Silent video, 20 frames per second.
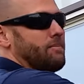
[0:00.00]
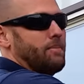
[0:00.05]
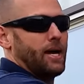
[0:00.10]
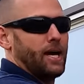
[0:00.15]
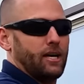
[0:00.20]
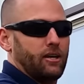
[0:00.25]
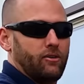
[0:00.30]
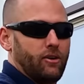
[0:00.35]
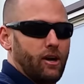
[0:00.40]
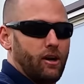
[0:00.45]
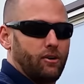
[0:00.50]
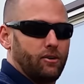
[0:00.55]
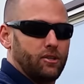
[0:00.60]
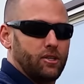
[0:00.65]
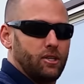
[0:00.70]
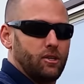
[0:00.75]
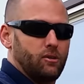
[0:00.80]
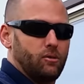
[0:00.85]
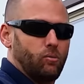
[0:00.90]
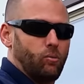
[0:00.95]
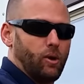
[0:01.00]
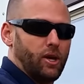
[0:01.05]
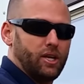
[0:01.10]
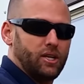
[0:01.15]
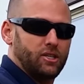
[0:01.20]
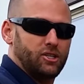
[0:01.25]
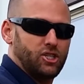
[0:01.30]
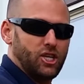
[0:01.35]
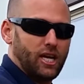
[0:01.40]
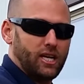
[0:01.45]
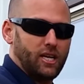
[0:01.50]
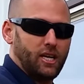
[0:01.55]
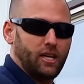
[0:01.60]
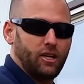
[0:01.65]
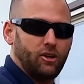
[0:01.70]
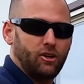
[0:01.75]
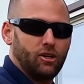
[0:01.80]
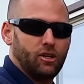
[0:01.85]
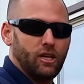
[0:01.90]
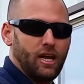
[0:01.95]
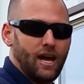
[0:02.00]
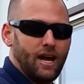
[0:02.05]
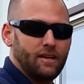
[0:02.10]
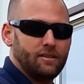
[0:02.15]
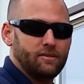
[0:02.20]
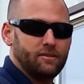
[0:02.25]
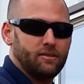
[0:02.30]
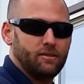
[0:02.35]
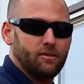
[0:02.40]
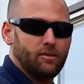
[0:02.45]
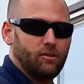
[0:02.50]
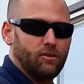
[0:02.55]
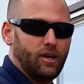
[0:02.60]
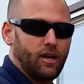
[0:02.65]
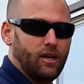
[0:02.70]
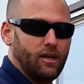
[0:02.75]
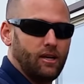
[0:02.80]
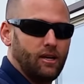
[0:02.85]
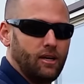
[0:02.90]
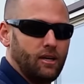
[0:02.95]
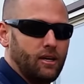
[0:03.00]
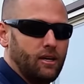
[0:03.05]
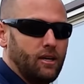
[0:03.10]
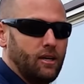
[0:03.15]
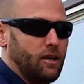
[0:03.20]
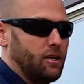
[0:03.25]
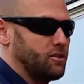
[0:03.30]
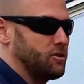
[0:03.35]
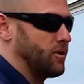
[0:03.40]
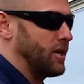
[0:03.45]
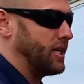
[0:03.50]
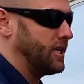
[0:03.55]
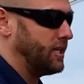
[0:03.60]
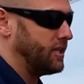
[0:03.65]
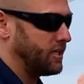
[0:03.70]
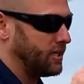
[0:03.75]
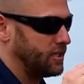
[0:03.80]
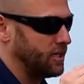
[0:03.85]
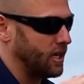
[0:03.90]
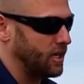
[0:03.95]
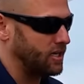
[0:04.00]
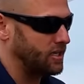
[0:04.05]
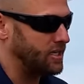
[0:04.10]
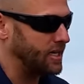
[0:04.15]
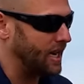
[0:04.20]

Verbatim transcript: background when checking your glass, okay? So I need to duck